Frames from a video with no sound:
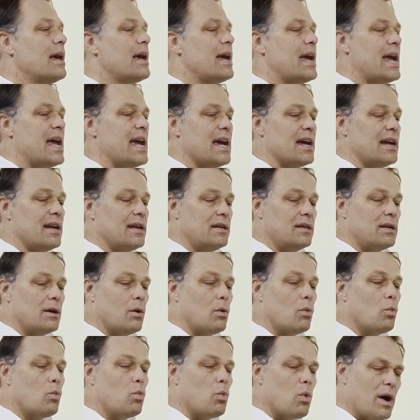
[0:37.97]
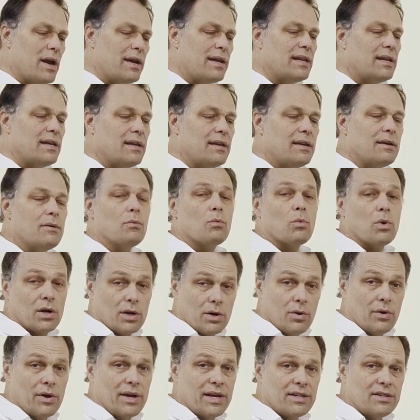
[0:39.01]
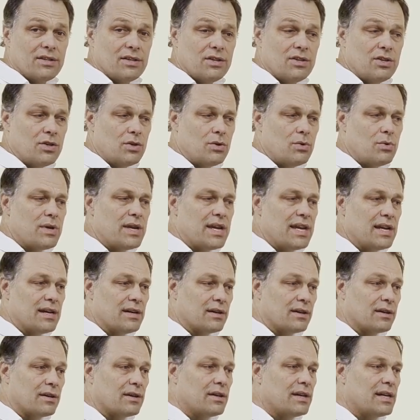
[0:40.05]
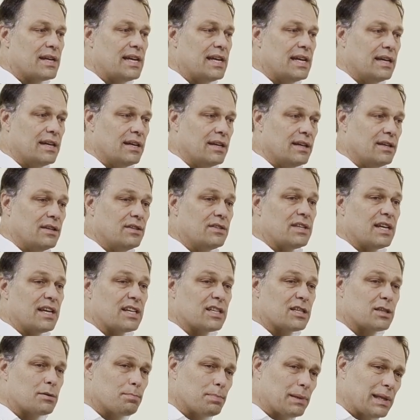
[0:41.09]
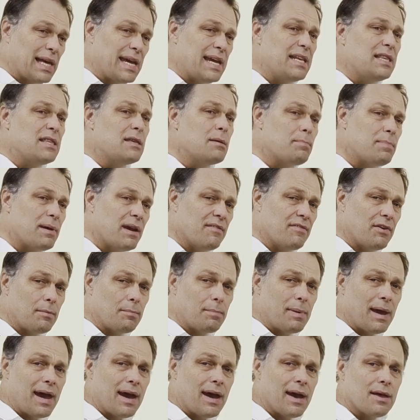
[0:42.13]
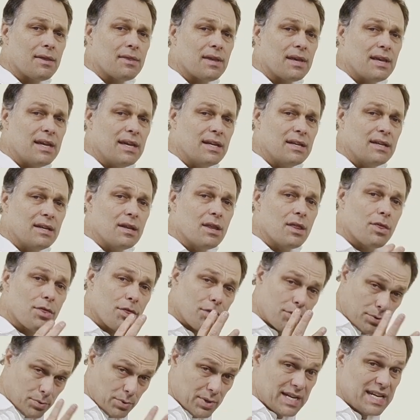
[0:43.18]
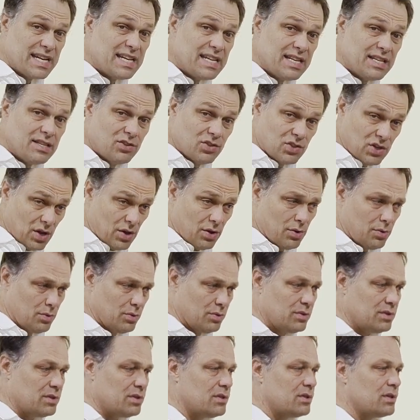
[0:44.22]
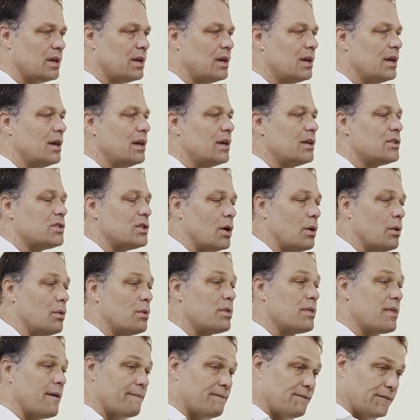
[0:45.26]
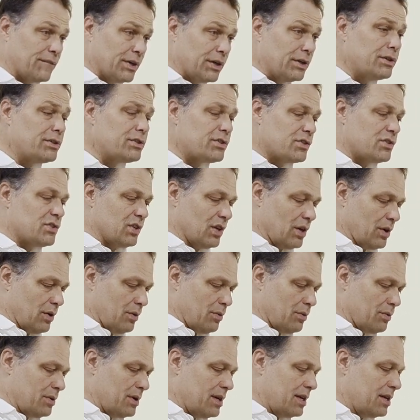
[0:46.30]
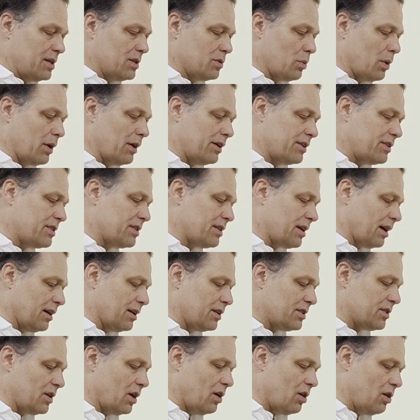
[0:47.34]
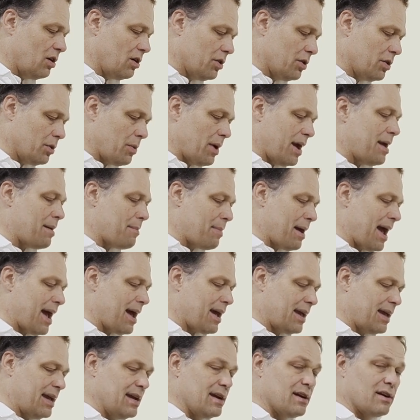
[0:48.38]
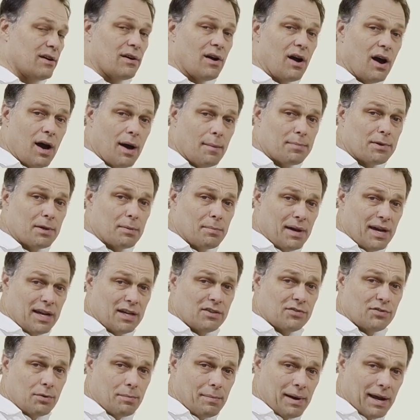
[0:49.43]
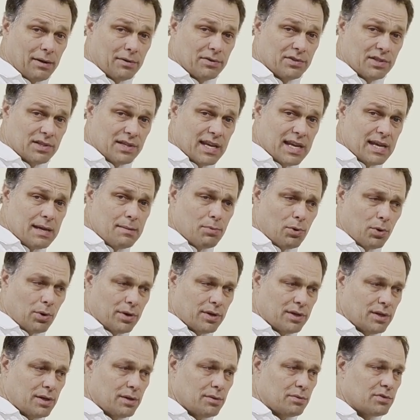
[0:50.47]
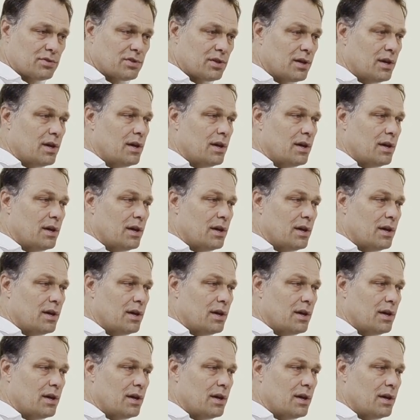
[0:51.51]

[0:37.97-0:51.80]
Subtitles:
And what we're going to do here is explain the pivot path in 3 zones. So the first zone is where it starts all the way back here, optimized for mouse and keyboard use.